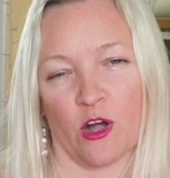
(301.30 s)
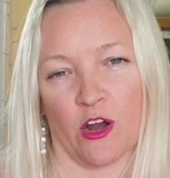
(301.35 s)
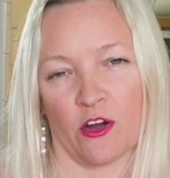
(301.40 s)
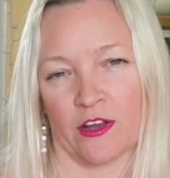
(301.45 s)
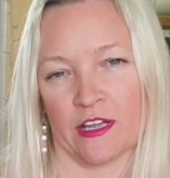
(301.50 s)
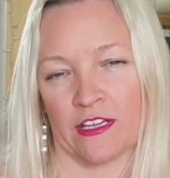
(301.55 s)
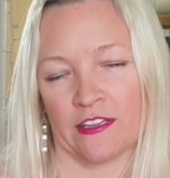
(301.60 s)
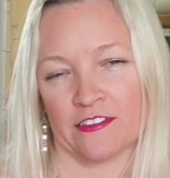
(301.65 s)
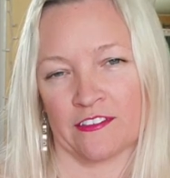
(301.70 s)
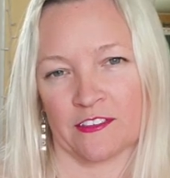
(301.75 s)
are
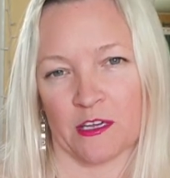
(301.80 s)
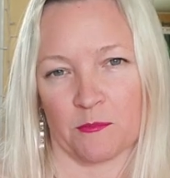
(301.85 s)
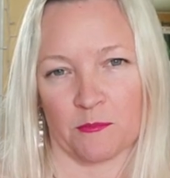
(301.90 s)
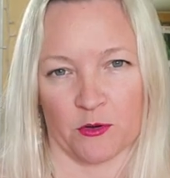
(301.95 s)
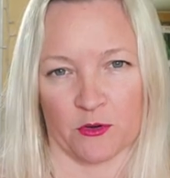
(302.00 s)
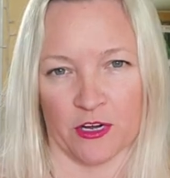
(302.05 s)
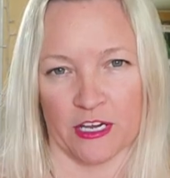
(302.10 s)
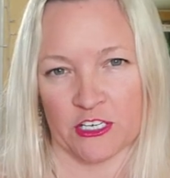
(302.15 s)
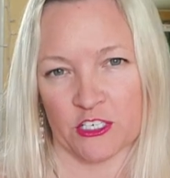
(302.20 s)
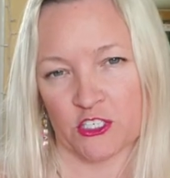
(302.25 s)
in
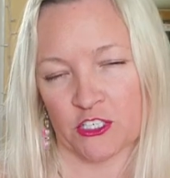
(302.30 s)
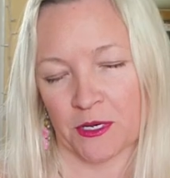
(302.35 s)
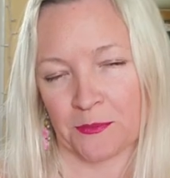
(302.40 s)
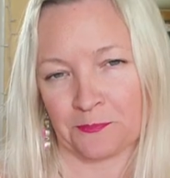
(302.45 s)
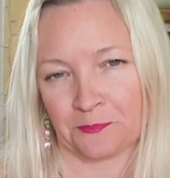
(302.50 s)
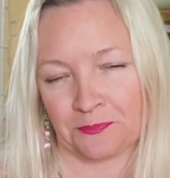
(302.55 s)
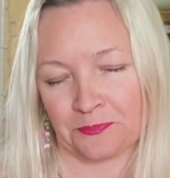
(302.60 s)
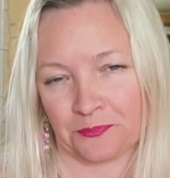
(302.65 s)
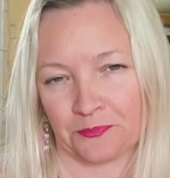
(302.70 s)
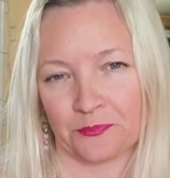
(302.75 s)

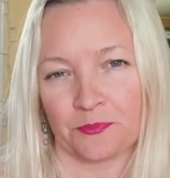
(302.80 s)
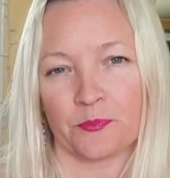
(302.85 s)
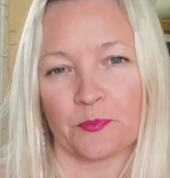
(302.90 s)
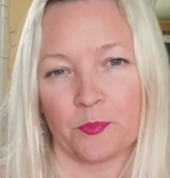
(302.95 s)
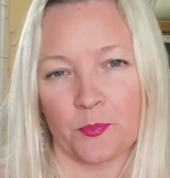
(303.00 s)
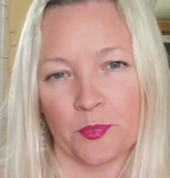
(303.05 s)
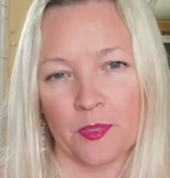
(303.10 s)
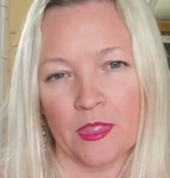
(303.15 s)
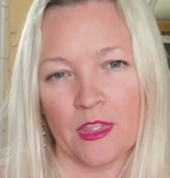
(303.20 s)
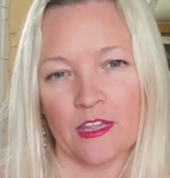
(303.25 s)
separation.
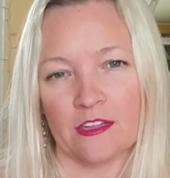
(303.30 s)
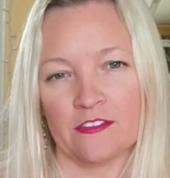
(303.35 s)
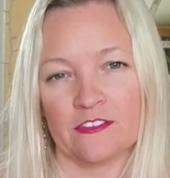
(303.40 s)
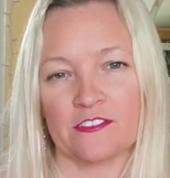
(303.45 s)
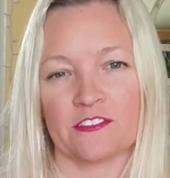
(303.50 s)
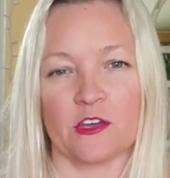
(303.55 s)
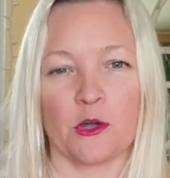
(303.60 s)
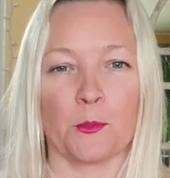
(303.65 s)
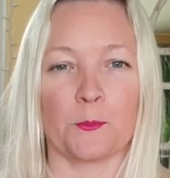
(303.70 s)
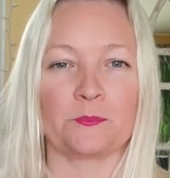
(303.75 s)

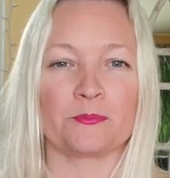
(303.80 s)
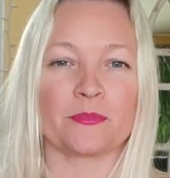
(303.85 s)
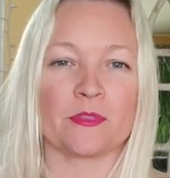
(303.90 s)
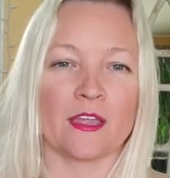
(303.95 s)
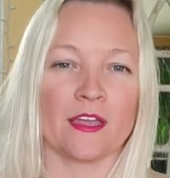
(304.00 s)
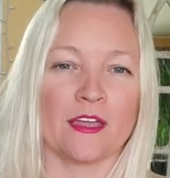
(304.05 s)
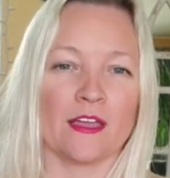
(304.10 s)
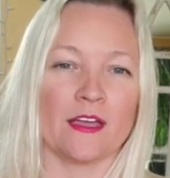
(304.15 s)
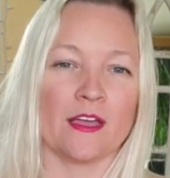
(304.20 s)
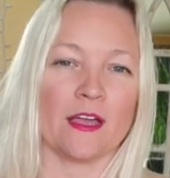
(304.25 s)
So
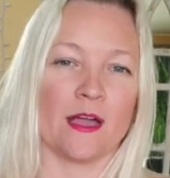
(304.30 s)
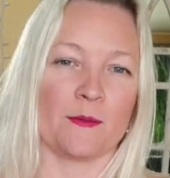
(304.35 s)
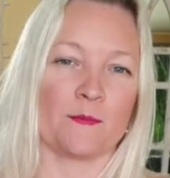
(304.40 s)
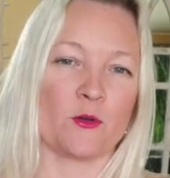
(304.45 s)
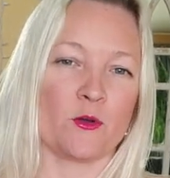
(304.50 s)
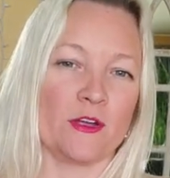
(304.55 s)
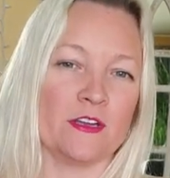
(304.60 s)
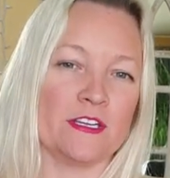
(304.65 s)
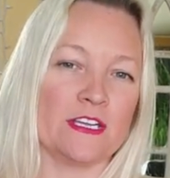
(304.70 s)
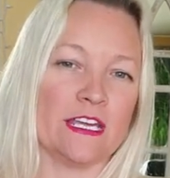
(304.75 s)
I'm
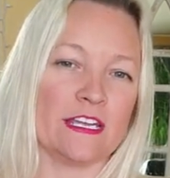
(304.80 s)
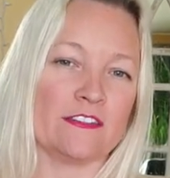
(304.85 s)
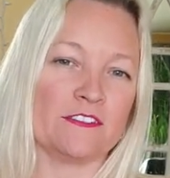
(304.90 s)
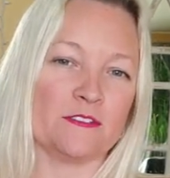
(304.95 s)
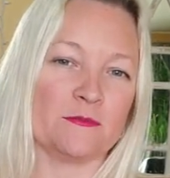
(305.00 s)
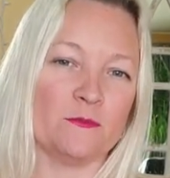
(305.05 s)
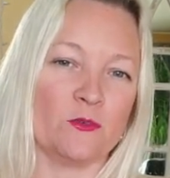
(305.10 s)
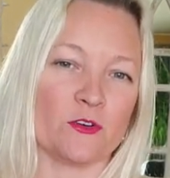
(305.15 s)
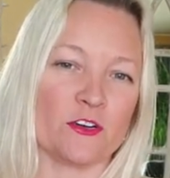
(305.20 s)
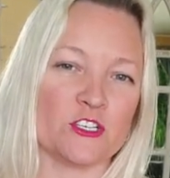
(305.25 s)
going to get
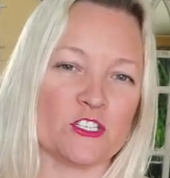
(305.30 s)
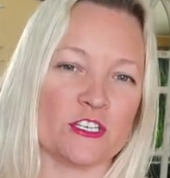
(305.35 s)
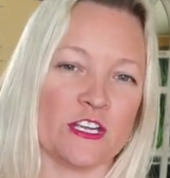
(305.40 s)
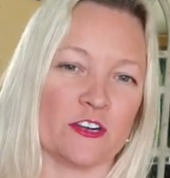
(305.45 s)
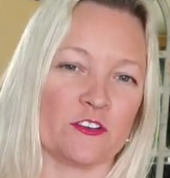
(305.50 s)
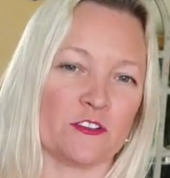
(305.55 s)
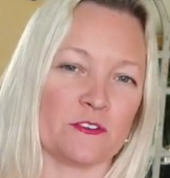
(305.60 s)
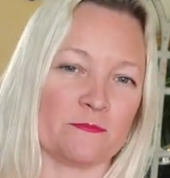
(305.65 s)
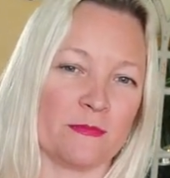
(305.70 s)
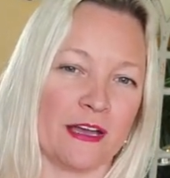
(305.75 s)
some more
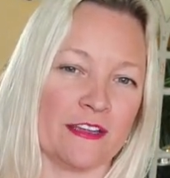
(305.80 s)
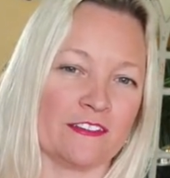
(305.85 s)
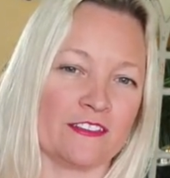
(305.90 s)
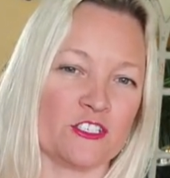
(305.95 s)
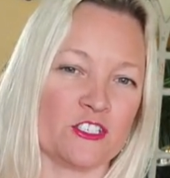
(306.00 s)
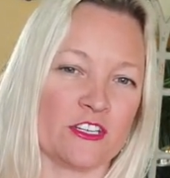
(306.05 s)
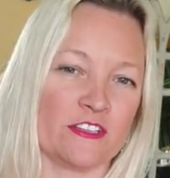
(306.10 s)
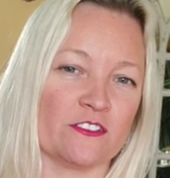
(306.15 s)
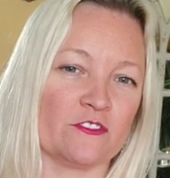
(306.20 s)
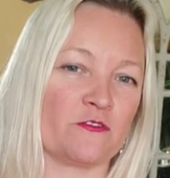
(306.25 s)
channeled
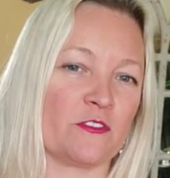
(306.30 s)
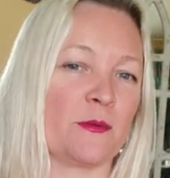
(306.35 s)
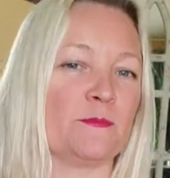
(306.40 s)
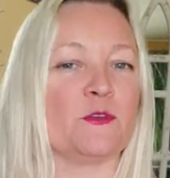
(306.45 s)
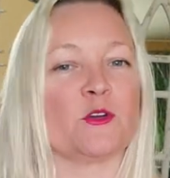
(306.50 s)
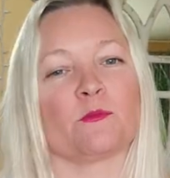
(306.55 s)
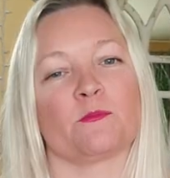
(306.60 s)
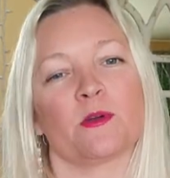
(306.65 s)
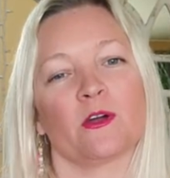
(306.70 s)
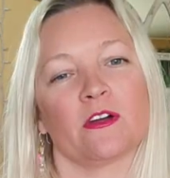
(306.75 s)
messages from
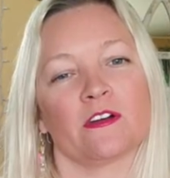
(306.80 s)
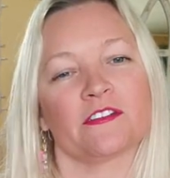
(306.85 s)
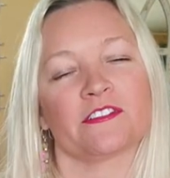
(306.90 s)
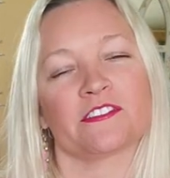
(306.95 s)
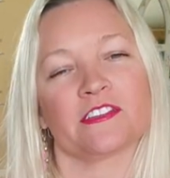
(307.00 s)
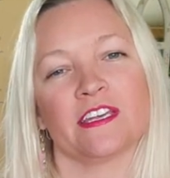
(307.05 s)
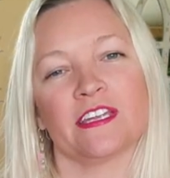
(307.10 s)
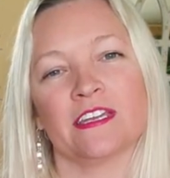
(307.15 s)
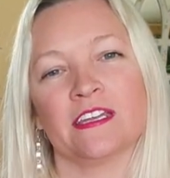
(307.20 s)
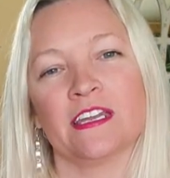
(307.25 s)
your
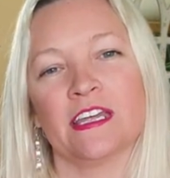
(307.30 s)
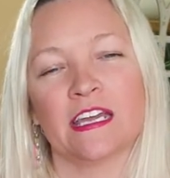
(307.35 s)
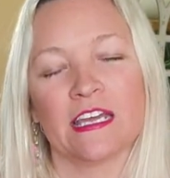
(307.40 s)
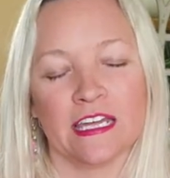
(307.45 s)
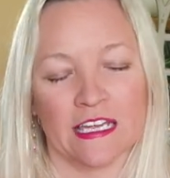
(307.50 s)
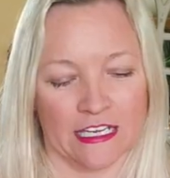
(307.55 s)
person.